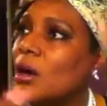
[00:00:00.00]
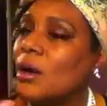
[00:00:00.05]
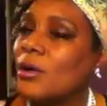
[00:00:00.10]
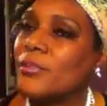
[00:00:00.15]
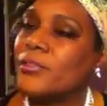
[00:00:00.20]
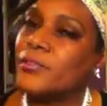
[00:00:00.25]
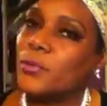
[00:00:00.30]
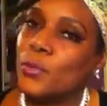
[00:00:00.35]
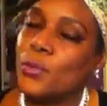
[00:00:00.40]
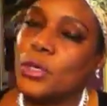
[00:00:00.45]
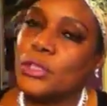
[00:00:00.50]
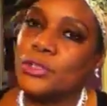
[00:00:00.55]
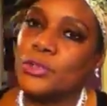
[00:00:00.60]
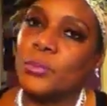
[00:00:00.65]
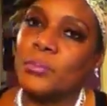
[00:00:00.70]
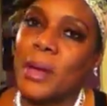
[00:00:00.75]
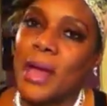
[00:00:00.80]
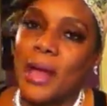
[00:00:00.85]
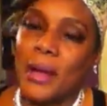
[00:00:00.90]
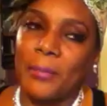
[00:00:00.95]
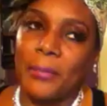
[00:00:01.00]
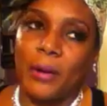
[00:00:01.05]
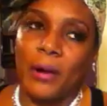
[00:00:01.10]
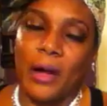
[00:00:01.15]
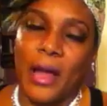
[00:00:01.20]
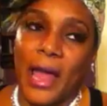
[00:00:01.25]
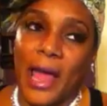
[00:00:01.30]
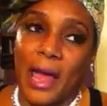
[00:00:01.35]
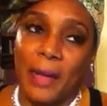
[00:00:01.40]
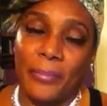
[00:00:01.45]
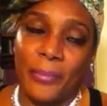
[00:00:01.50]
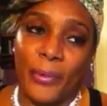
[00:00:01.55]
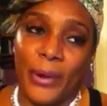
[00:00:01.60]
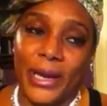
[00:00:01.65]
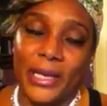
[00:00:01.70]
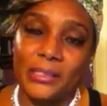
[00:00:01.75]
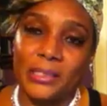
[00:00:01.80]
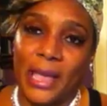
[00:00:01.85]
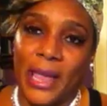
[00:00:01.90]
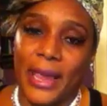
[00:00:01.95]
afford to buy a high
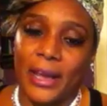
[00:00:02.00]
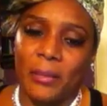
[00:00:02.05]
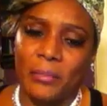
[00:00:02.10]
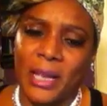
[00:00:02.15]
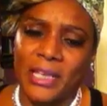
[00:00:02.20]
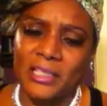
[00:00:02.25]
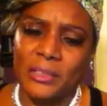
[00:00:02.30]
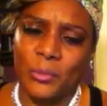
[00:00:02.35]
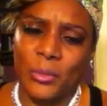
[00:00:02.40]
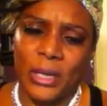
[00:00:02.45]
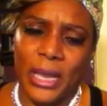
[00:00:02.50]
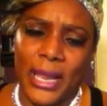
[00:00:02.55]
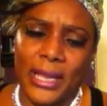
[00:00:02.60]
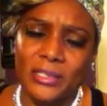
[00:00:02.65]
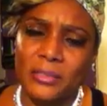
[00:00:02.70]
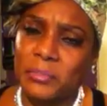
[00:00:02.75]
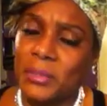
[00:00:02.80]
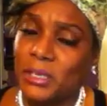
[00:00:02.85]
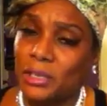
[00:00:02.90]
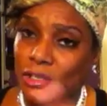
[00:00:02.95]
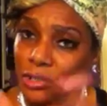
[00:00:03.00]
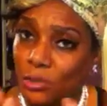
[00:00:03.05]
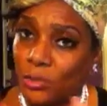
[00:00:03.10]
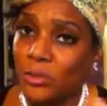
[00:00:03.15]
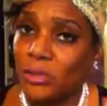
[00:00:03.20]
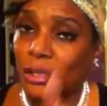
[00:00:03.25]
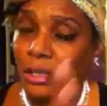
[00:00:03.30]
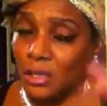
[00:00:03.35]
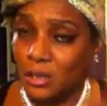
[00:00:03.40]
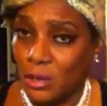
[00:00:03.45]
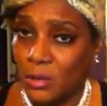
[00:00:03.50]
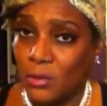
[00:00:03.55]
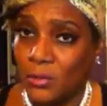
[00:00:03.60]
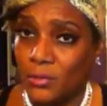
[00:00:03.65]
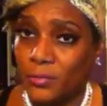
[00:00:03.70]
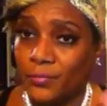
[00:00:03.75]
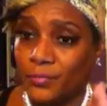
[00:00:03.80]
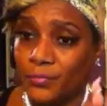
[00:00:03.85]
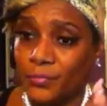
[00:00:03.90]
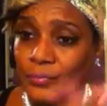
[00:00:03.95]
price item, like someone asked me to do.
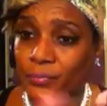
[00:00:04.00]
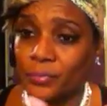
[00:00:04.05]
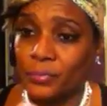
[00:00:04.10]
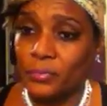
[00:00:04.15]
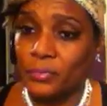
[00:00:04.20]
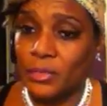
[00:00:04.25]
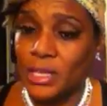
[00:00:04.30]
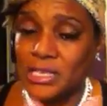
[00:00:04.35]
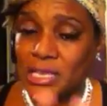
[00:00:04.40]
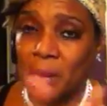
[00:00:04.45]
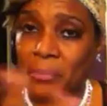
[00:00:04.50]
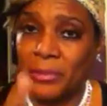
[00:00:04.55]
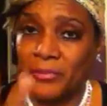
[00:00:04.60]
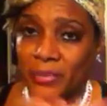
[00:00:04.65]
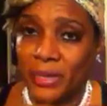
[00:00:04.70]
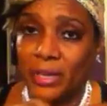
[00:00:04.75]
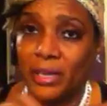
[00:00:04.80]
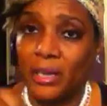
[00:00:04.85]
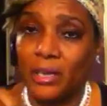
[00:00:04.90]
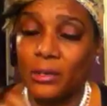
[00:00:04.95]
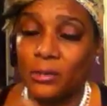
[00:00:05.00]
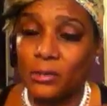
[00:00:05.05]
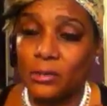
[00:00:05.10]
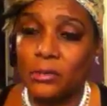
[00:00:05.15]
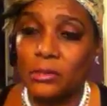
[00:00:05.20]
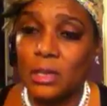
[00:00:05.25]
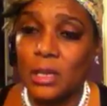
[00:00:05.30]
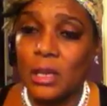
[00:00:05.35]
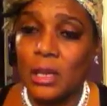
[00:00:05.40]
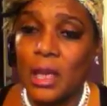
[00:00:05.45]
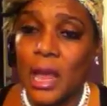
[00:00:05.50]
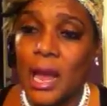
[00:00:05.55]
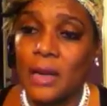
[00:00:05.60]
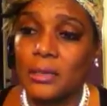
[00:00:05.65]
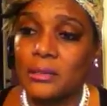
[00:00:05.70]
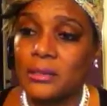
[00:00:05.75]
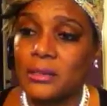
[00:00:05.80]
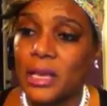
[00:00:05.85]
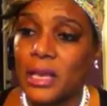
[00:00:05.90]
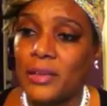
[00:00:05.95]
These type of videos, how
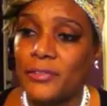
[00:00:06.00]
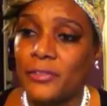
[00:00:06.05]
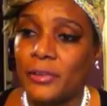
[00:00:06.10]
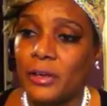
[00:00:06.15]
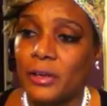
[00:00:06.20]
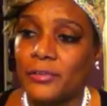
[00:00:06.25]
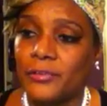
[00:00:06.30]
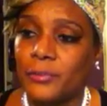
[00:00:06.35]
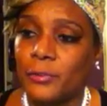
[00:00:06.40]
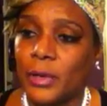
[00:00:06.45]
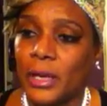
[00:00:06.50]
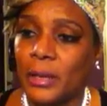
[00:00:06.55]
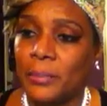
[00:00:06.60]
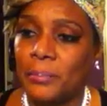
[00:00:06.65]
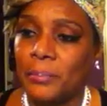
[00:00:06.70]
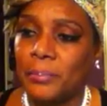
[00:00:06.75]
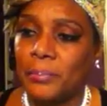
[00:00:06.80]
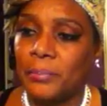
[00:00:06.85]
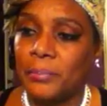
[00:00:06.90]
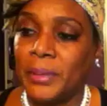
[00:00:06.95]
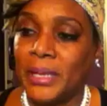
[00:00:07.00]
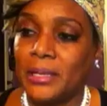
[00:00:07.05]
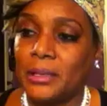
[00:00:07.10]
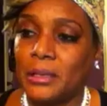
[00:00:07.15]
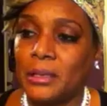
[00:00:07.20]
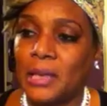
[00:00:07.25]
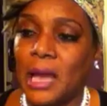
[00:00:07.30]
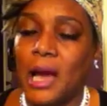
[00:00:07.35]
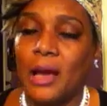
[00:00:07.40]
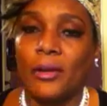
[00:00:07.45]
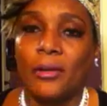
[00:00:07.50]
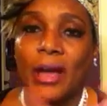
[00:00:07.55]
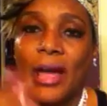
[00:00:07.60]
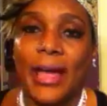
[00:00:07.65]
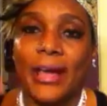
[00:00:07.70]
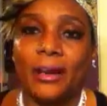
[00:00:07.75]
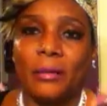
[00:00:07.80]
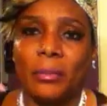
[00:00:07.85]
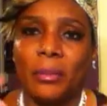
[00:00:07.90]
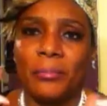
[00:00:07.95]
to save up for a big dollar
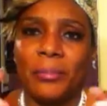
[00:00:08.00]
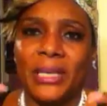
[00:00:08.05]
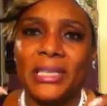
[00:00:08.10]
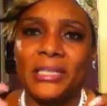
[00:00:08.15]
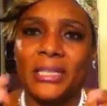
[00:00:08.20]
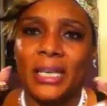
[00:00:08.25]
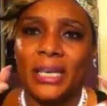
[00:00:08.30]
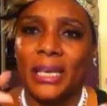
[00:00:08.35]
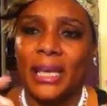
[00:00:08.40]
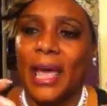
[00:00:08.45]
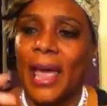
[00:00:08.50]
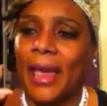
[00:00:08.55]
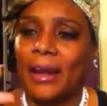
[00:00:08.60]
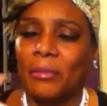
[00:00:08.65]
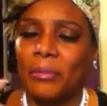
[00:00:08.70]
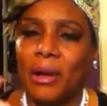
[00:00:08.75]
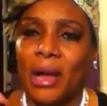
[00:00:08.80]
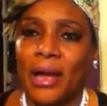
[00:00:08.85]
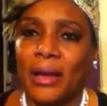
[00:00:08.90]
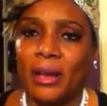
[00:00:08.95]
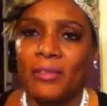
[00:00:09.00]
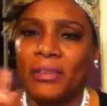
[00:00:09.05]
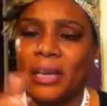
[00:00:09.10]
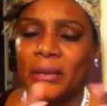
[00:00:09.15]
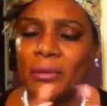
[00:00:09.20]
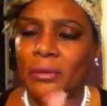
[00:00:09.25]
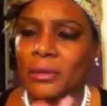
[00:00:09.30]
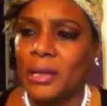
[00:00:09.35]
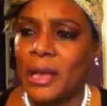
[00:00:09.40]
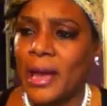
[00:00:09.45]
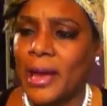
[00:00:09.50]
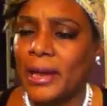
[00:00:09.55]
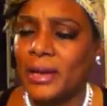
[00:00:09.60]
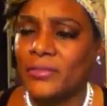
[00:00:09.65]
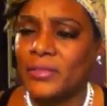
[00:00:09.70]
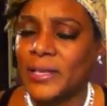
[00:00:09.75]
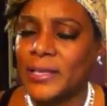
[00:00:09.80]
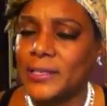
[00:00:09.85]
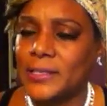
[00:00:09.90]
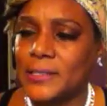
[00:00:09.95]
item, a big ticket item, however
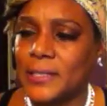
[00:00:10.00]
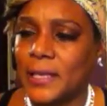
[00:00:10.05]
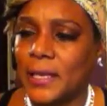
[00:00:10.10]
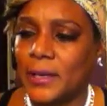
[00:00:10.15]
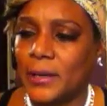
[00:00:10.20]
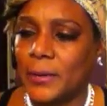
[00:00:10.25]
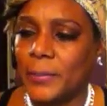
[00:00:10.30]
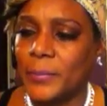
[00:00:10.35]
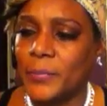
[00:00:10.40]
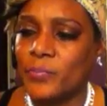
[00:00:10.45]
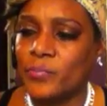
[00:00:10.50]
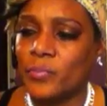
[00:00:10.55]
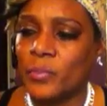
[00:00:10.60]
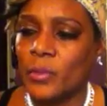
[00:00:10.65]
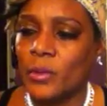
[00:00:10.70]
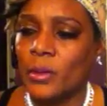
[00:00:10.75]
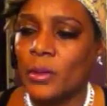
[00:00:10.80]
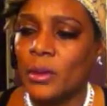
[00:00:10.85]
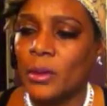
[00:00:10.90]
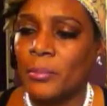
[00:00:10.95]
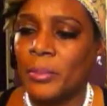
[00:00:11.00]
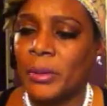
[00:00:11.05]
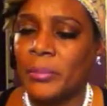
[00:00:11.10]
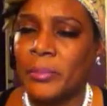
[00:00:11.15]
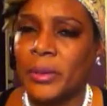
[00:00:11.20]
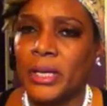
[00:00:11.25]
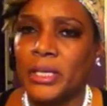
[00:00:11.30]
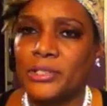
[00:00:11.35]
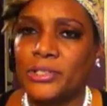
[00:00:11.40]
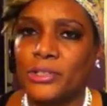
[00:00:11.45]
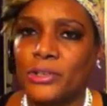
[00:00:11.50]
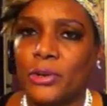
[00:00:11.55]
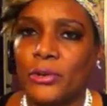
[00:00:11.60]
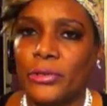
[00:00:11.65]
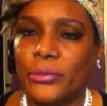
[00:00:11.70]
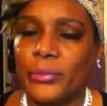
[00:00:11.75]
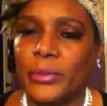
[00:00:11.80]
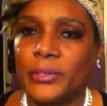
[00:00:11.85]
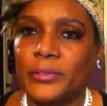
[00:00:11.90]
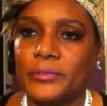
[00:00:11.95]
they said it. Put money to your
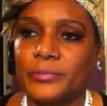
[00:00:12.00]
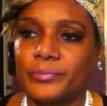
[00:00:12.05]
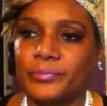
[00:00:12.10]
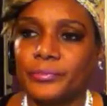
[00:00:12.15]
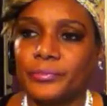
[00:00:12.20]
thrift.